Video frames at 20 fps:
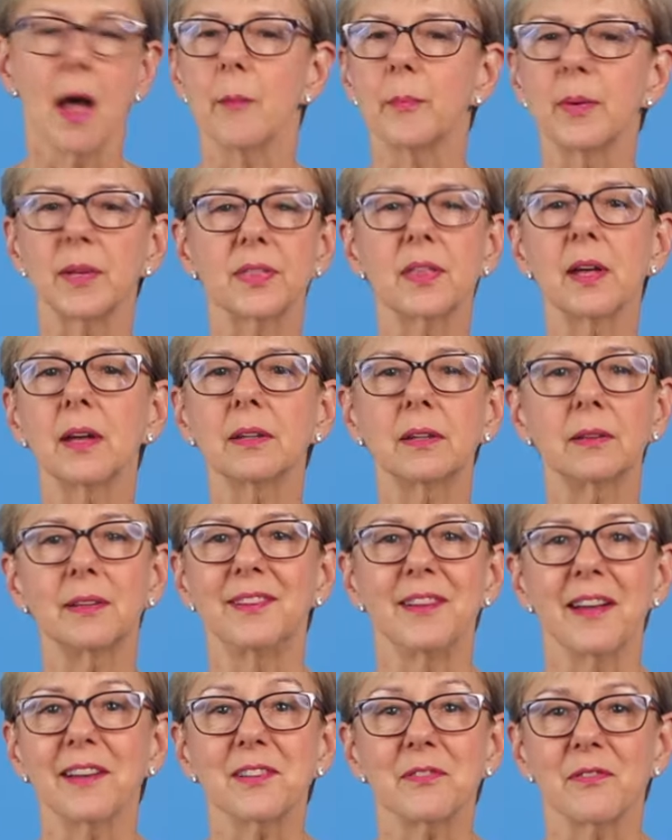But
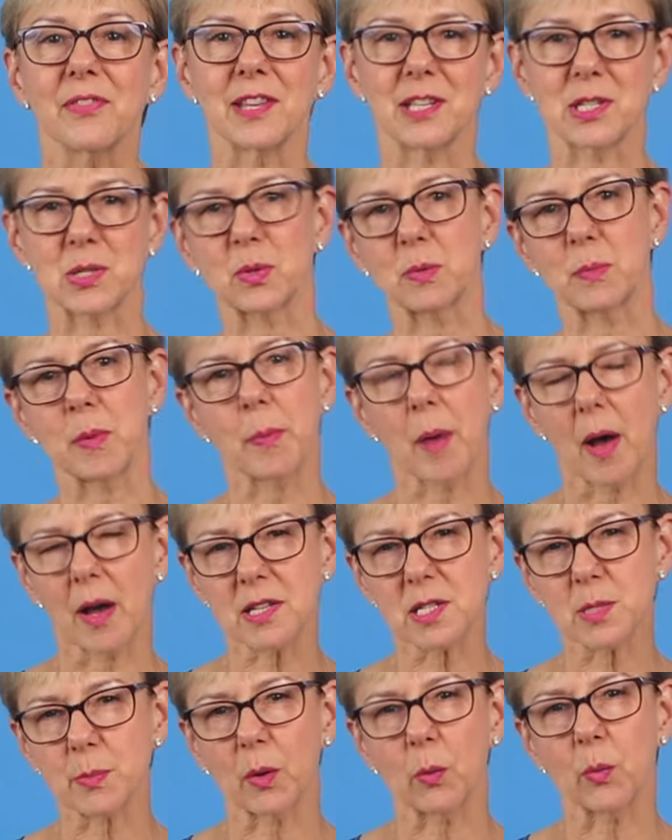none of this would be
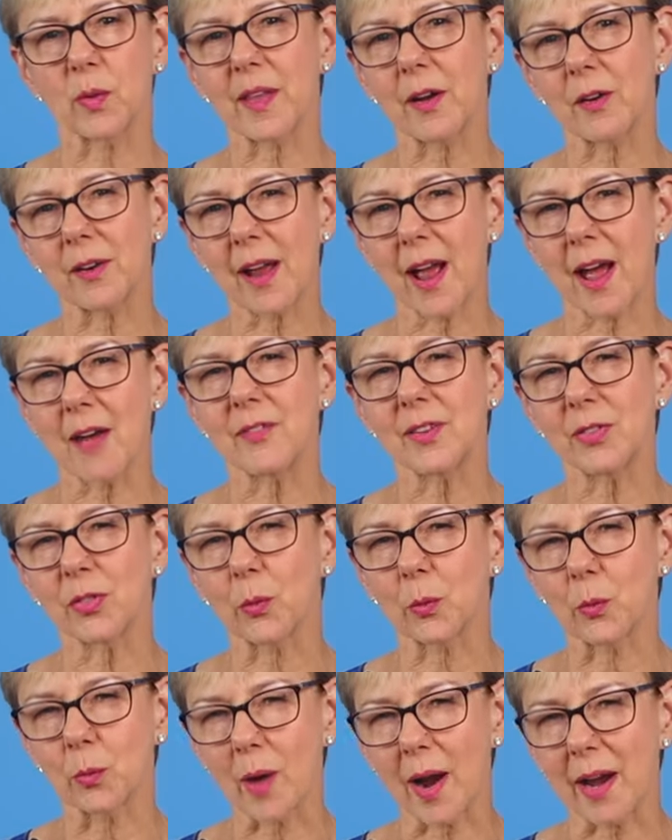possible without having
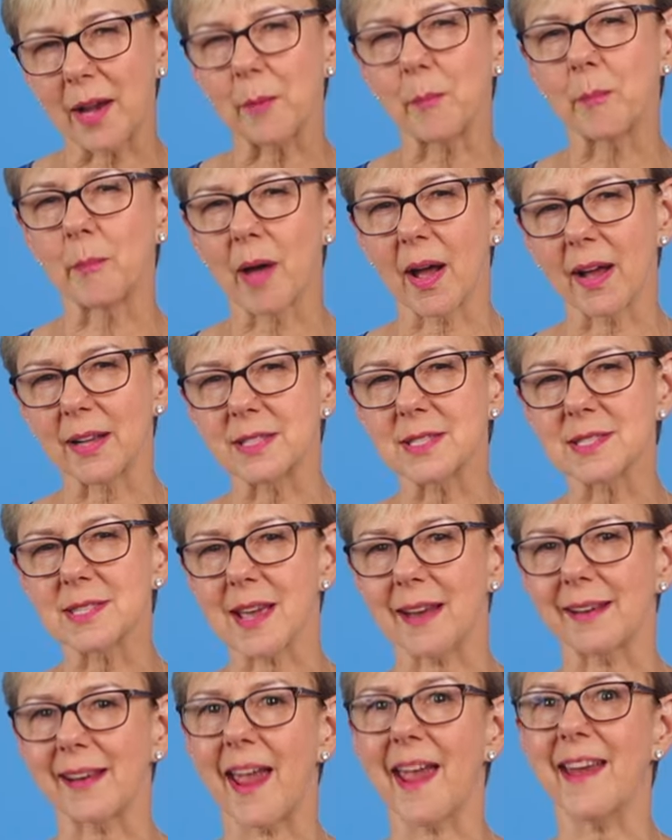the right
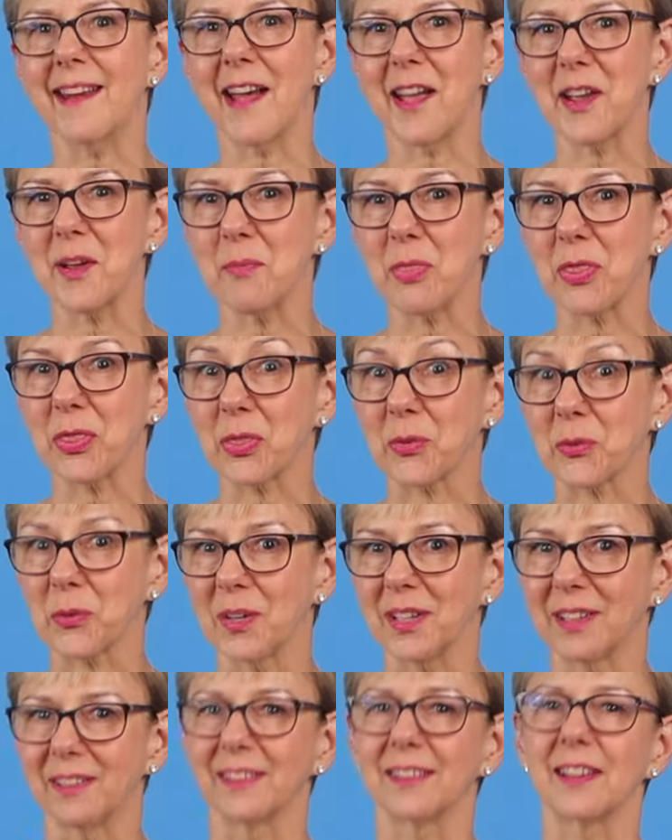mindset, and I am
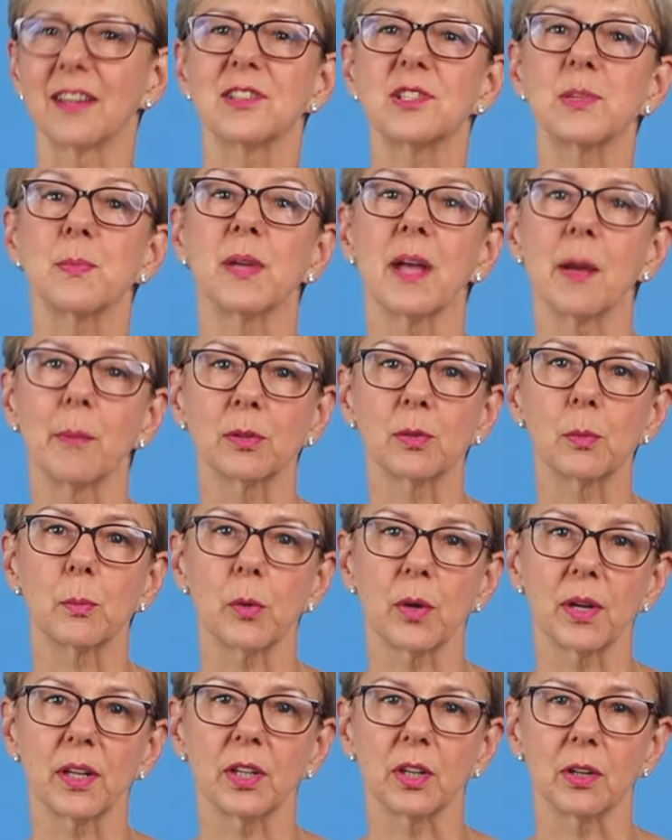thrilled to be able to
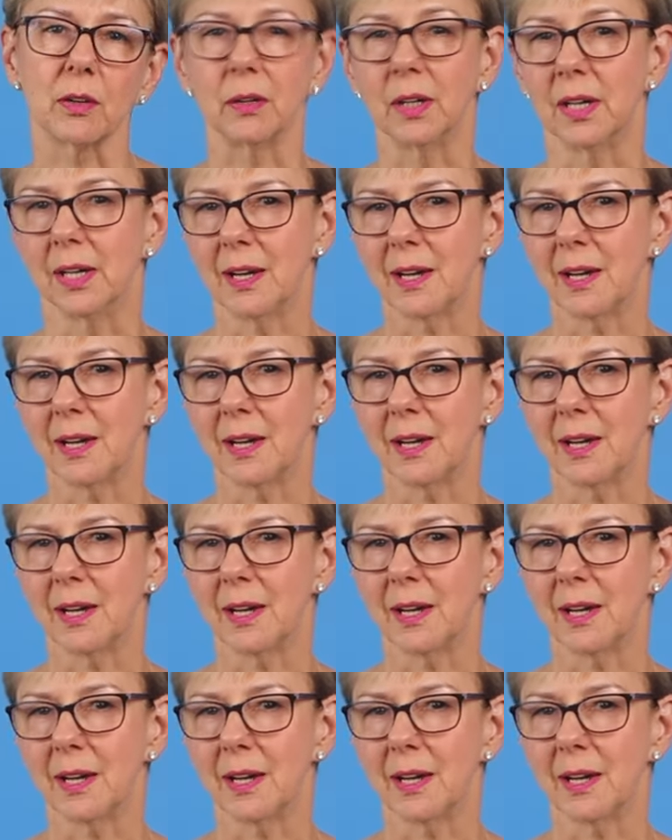bring you